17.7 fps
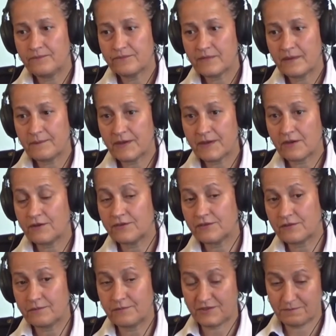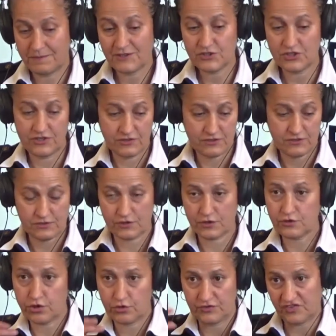because especially in the
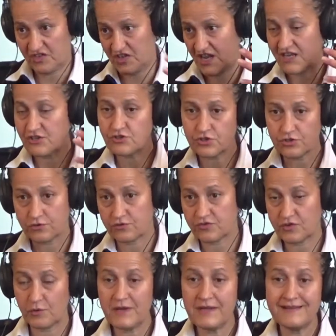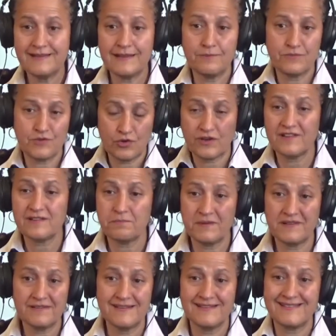close nature. So he took his
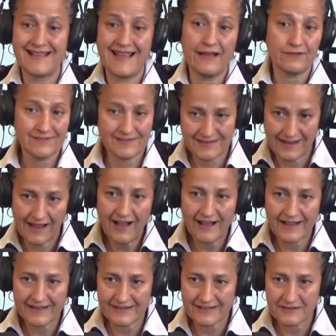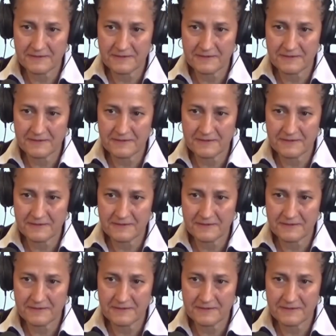business outside.